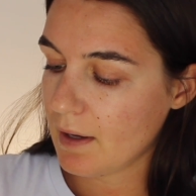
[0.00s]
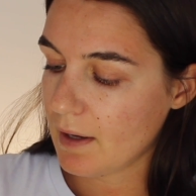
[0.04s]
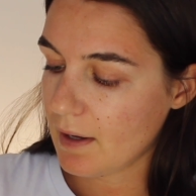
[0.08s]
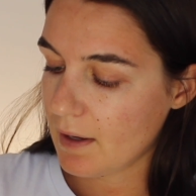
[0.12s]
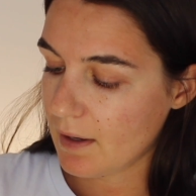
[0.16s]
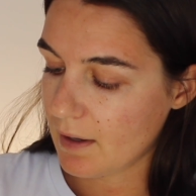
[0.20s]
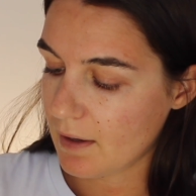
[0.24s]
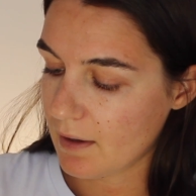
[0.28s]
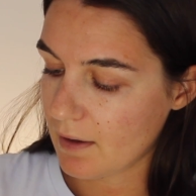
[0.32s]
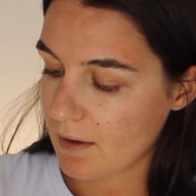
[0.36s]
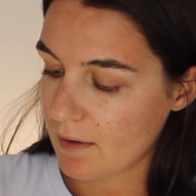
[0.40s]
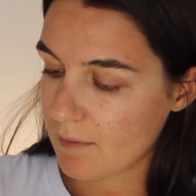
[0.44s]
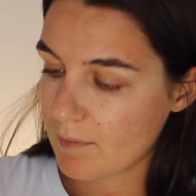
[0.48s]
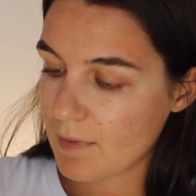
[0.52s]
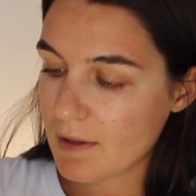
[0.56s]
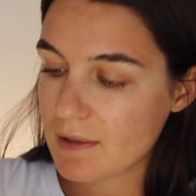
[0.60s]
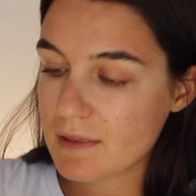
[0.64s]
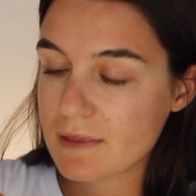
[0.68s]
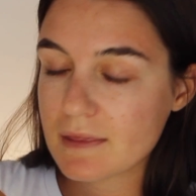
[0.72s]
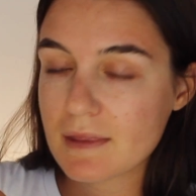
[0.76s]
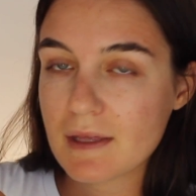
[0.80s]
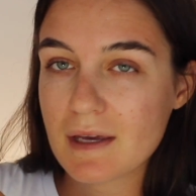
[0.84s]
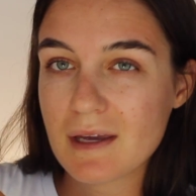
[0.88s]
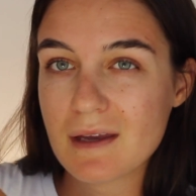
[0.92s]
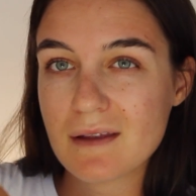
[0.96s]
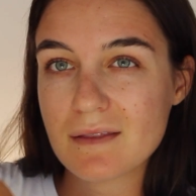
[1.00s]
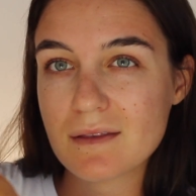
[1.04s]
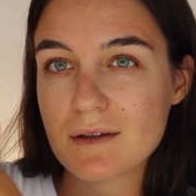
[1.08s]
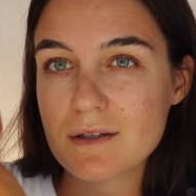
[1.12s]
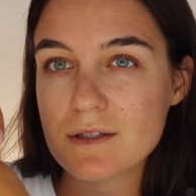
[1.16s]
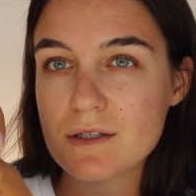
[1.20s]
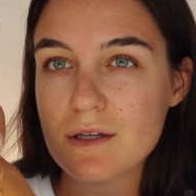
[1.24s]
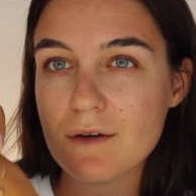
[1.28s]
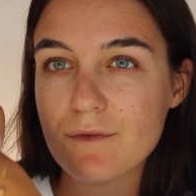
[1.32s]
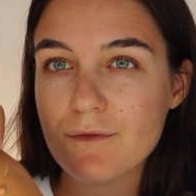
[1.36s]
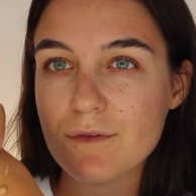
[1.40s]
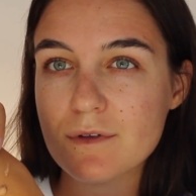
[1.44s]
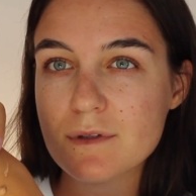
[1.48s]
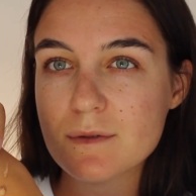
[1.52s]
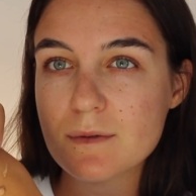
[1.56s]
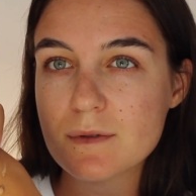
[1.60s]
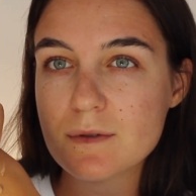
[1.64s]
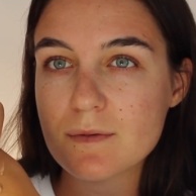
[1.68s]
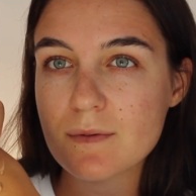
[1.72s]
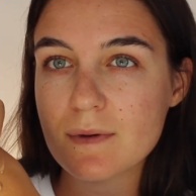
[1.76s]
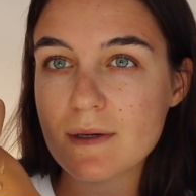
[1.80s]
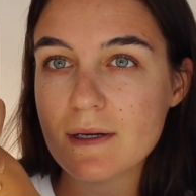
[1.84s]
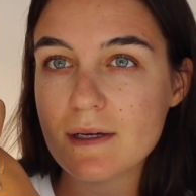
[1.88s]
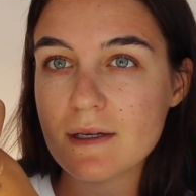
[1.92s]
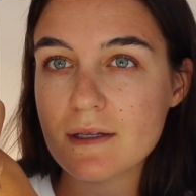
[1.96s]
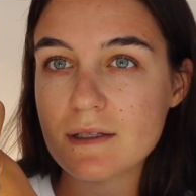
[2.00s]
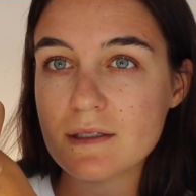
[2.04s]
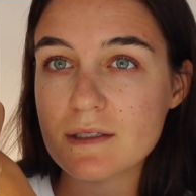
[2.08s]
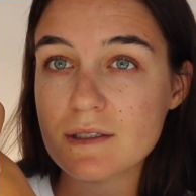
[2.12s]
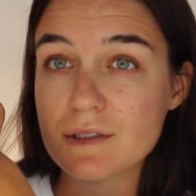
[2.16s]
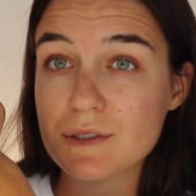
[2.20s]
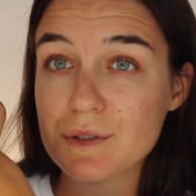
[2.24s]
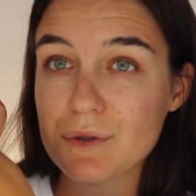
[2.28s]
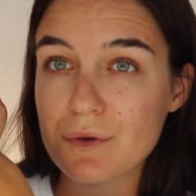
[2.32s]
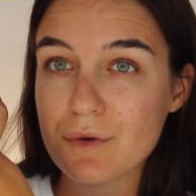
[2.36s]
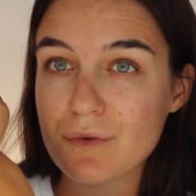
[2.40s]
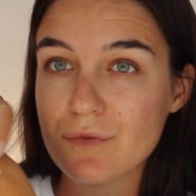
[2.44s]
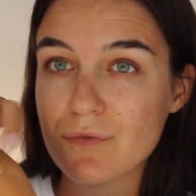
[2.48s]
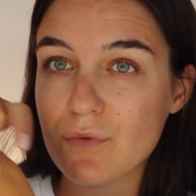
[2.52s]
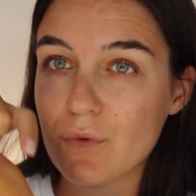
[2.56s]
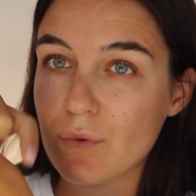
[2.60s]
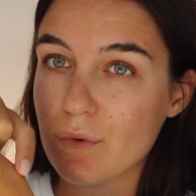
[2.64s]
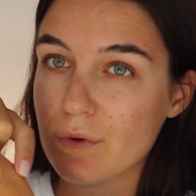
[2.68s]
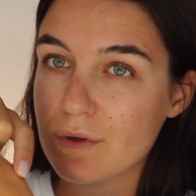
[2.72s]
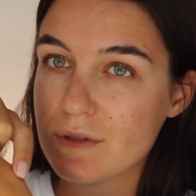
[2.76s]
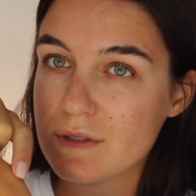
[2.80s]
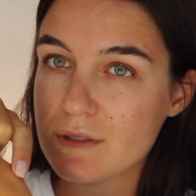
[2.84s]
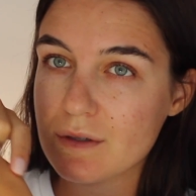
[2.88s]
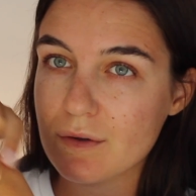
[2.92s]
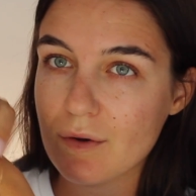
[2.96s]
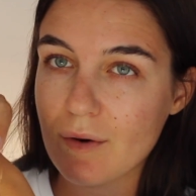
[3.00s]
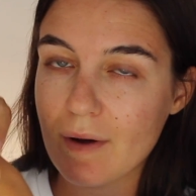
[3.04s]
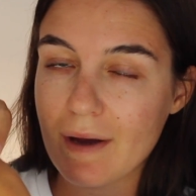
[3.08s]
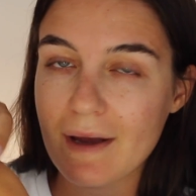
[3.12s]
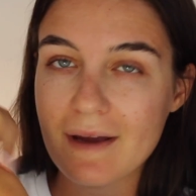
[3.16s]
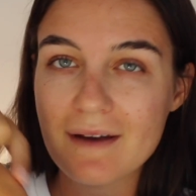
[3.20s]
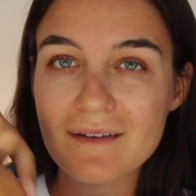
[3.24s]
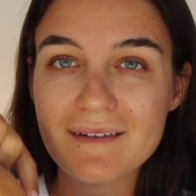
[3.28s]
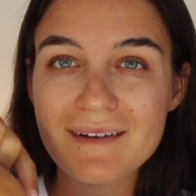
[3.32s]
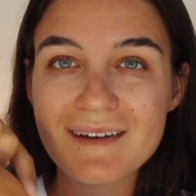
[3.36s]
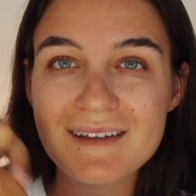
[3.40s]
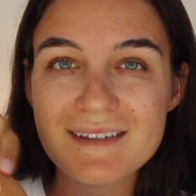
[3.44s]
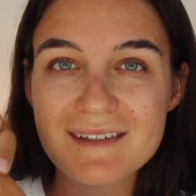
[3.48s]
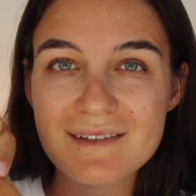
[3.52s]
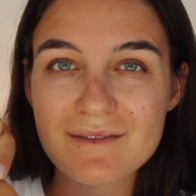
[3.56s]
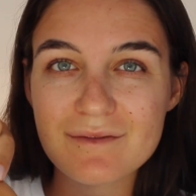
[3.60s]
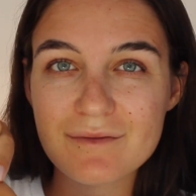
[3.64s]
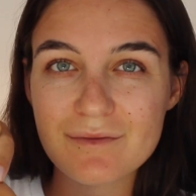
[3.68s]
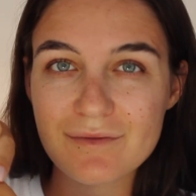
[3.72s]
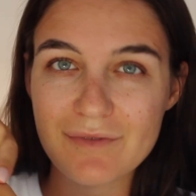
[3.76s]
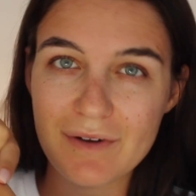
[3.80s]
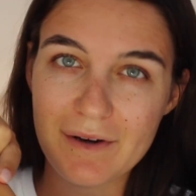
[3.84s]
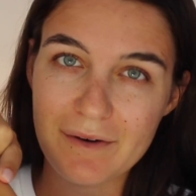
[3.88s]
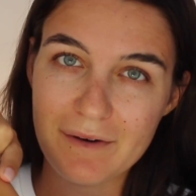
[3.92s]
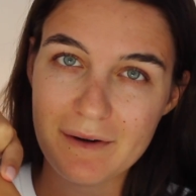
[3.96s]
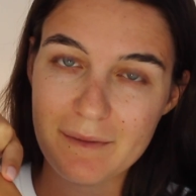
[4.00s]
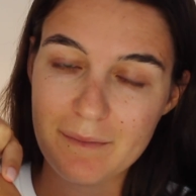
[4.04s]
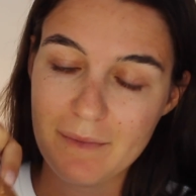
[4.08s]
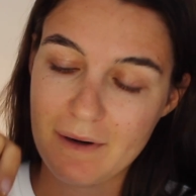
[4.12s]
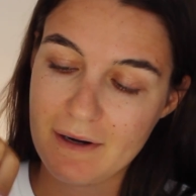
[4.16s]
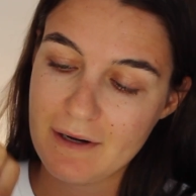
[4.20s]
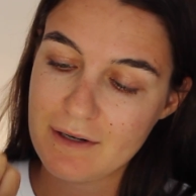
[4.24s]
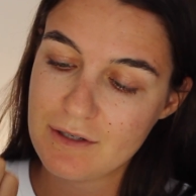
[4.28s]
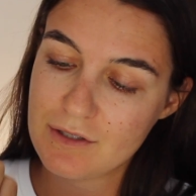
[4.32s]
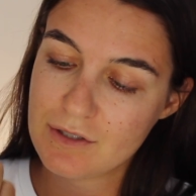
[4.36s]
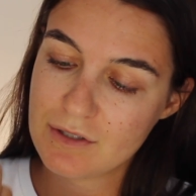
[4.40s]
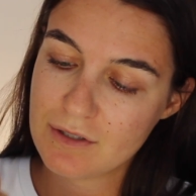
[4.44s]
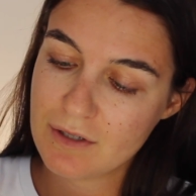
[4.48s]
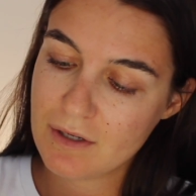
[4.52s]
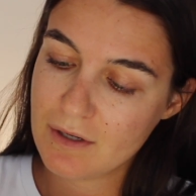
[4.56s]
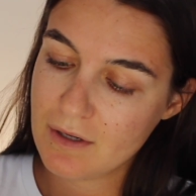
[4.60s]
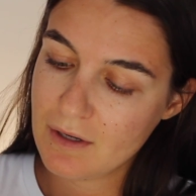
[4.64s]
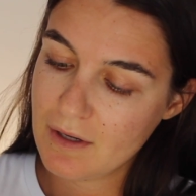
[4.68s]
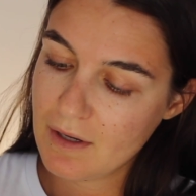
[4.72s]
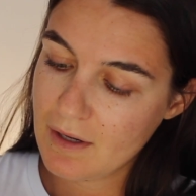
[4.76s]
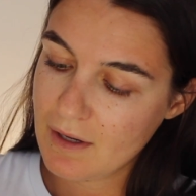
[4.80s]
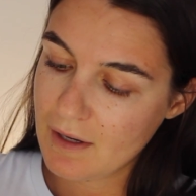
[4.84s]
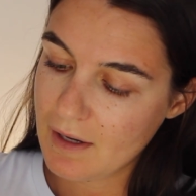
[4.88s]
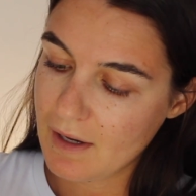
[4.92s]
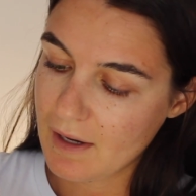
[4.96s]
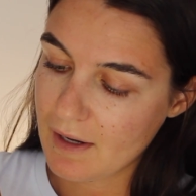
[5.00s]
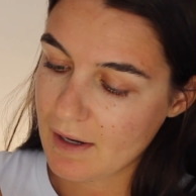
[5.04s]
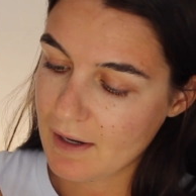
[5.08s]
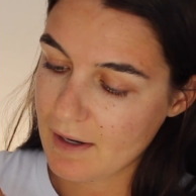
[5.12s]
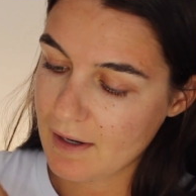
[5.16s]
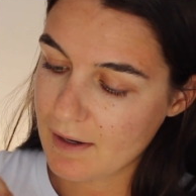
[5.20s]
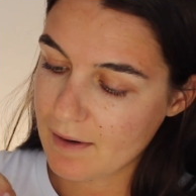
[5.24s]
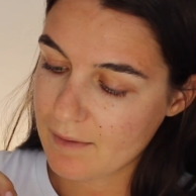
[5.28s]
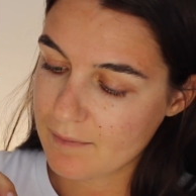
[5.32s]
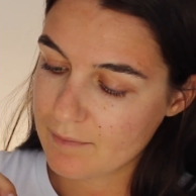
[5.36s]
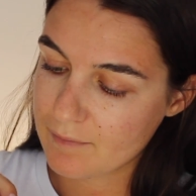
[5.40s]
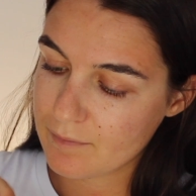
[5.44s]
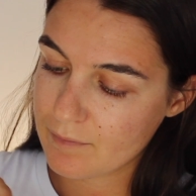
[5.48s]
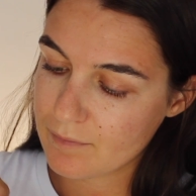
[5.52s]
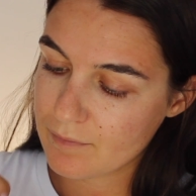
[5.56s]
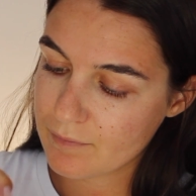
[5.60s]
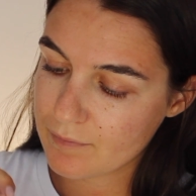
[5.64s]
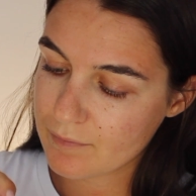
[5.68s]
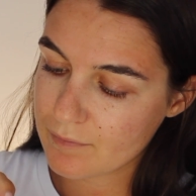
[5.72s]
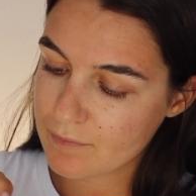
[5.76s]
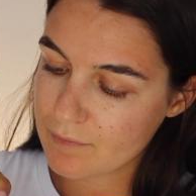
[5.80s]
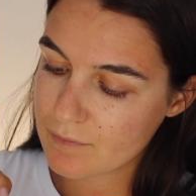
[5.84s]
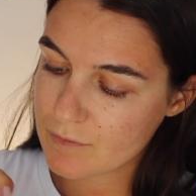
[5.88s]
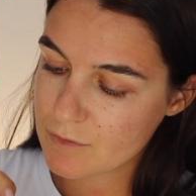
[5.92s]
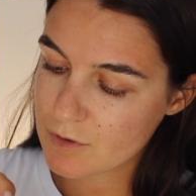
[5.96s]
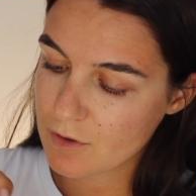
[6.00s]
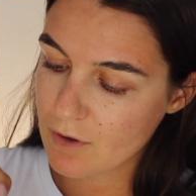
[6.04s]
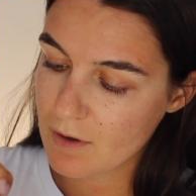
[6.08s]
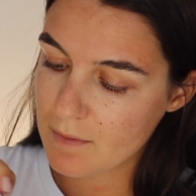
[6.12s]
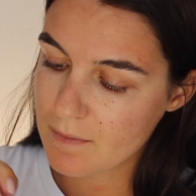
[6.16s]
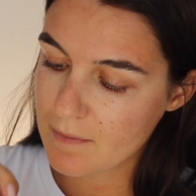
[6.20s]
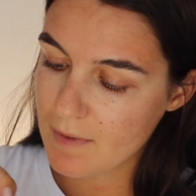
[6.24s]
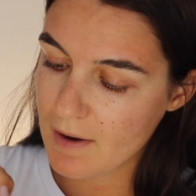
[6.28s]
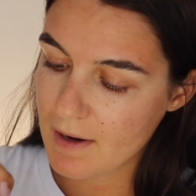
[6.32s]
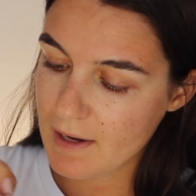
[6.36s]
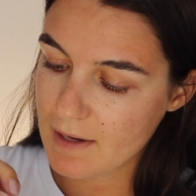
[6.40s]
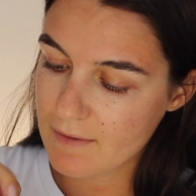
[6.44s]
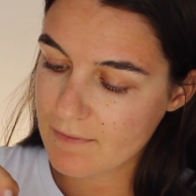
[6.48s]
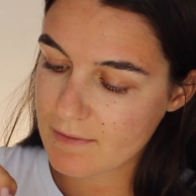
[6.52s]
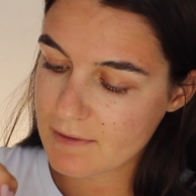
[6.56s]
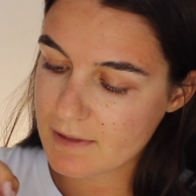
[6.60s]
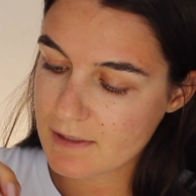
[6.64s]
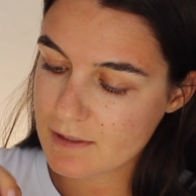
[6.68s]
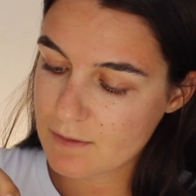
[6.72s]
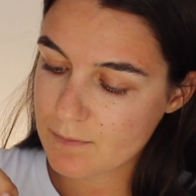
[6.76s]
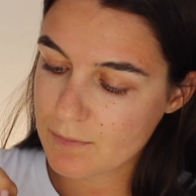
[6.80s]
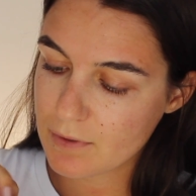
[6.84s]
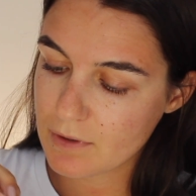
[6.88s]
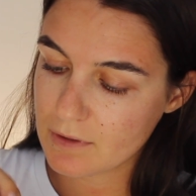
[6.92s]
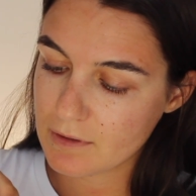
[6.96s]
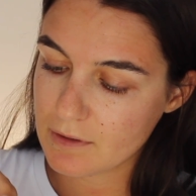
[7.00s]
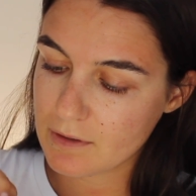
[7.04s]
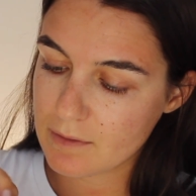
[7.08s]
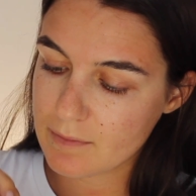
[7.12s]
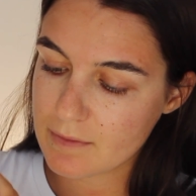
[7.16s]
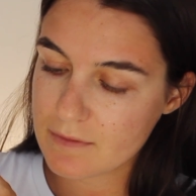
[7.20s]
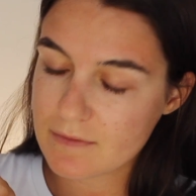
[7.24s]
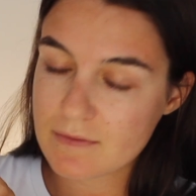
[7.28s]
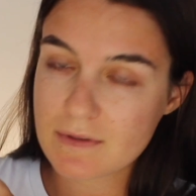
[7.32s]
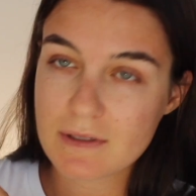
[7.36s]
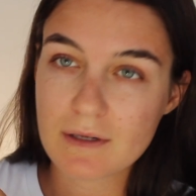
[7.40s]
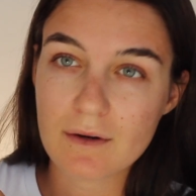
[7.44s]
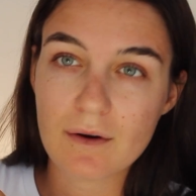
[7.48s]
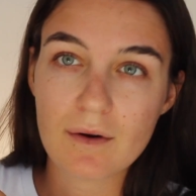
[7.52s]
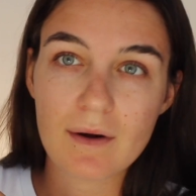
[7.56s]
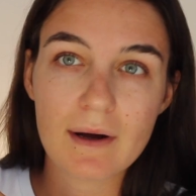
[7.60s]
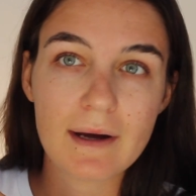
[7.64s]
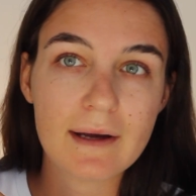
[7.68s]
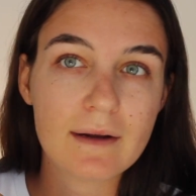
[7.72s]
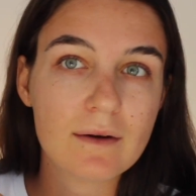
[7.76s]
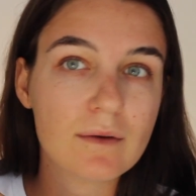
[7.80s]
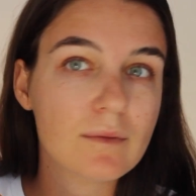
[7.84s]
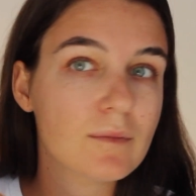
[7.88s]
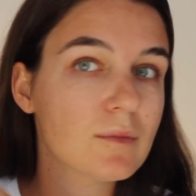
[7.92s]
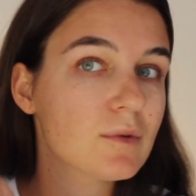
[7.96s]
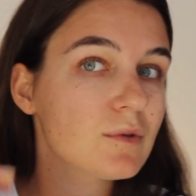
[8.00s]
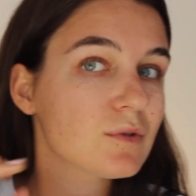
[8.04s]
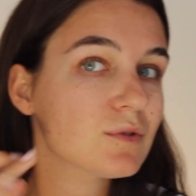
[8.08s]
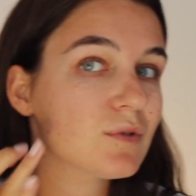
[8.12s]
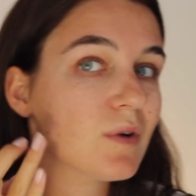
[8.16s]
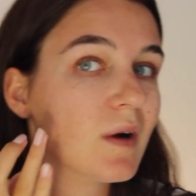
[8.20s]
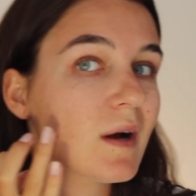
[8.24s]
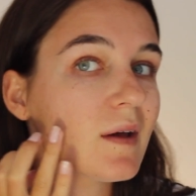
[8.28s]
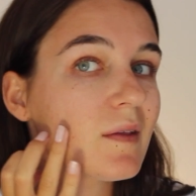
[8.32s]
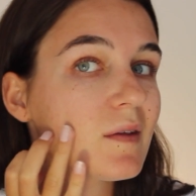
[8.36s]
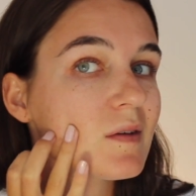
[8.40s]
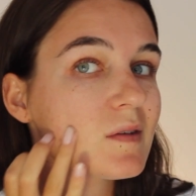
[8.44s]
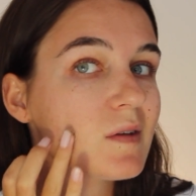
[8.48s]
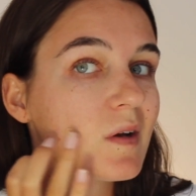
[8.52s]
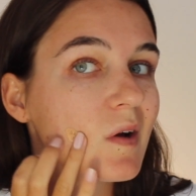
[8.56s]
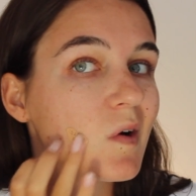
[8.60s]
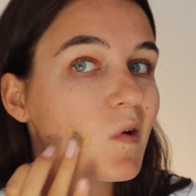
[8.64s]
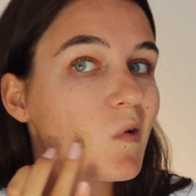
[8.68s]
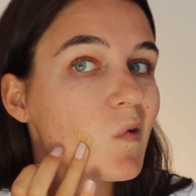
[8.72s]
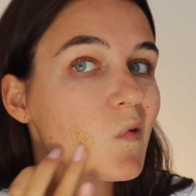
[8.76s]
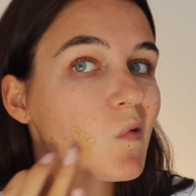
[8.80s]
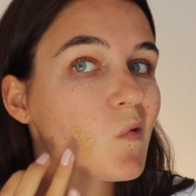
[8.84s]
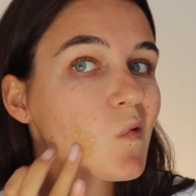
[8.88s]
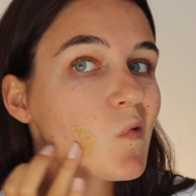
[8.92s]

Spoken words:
And then the difference between 04 and 08 isn't very much. So I might even need to put a little bit of 08 on. We'll try this out.